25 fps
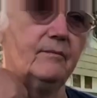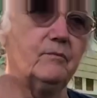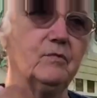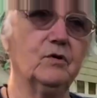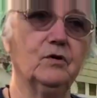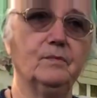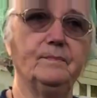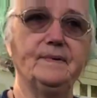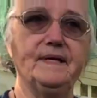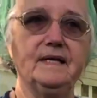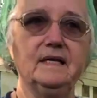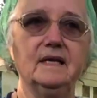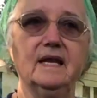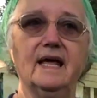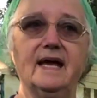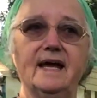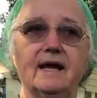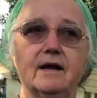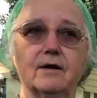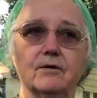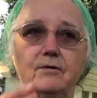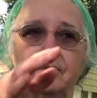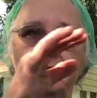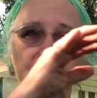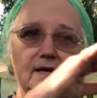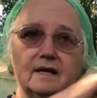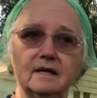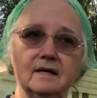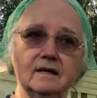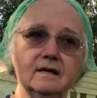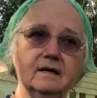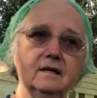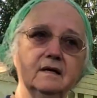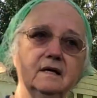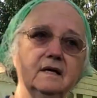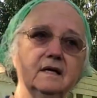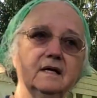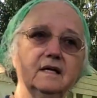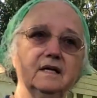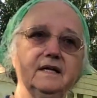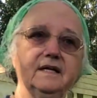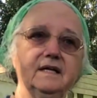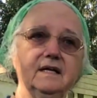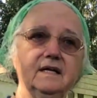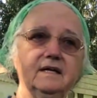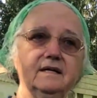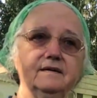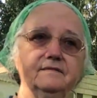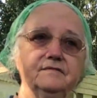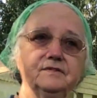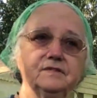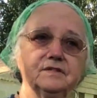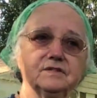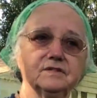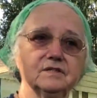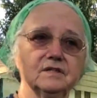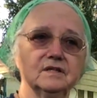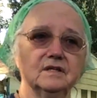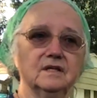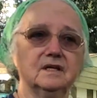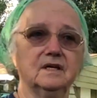we'll be layering leaves,